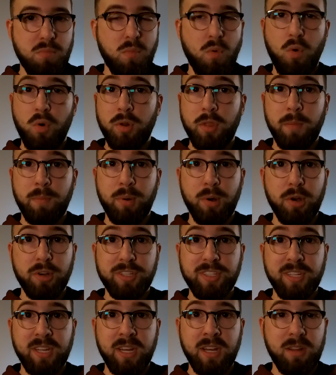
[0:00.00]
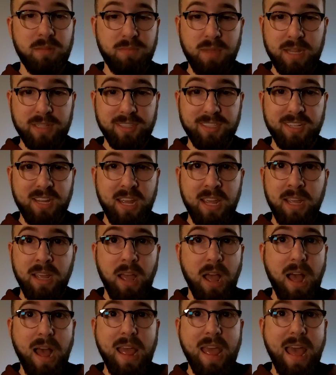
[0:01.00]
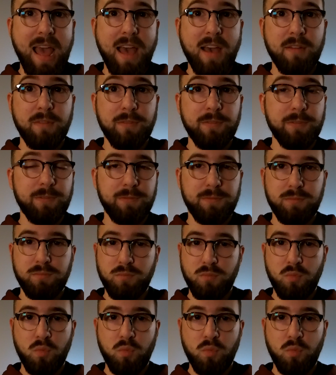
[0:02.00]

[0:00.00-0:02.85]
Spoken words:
or the person that's saying, I have